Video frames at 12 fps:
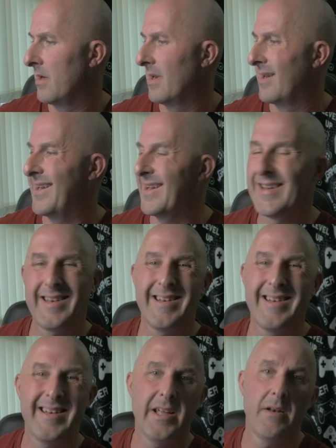
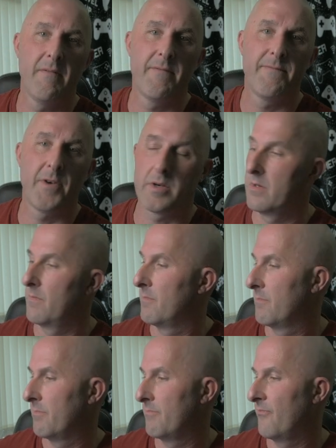19 foot,
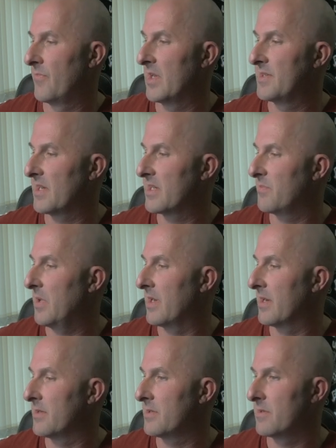6
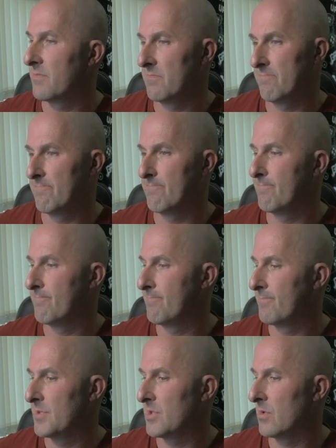meters.
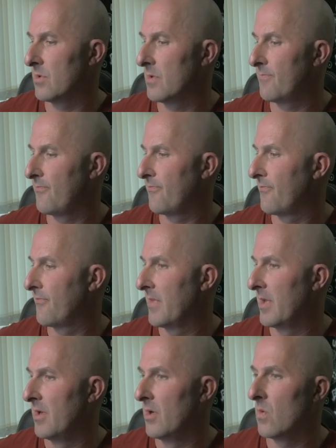So
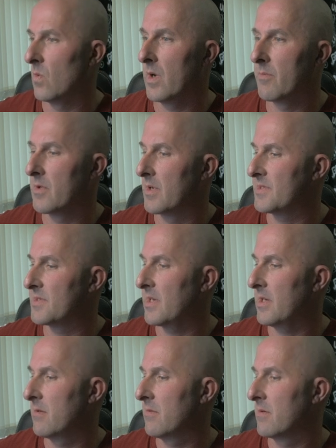what I'm gonna
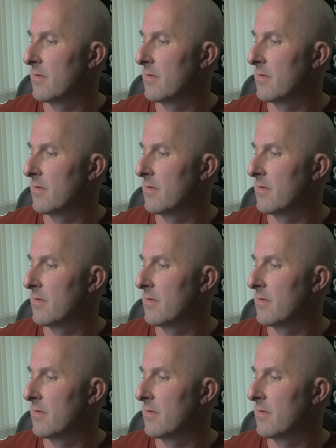say,